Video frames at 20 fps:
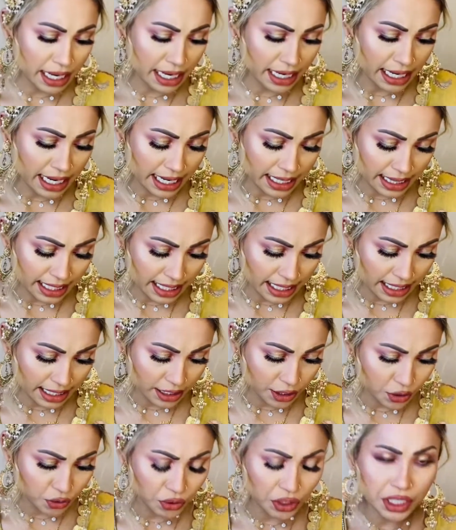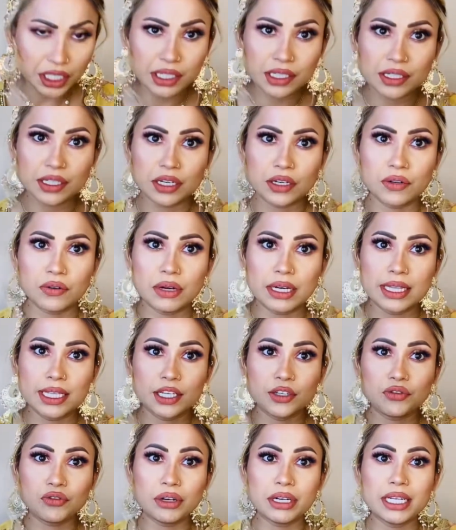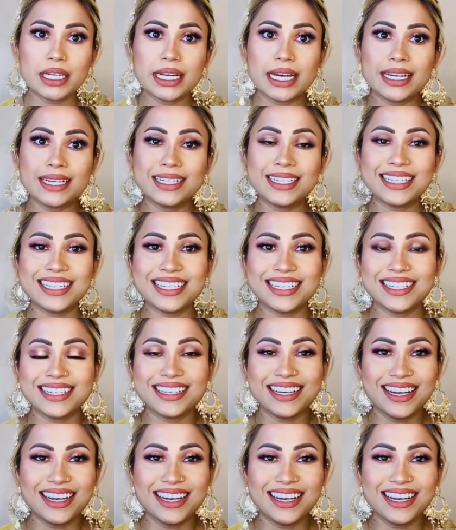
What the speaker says: I think 2 years ago, I think 2019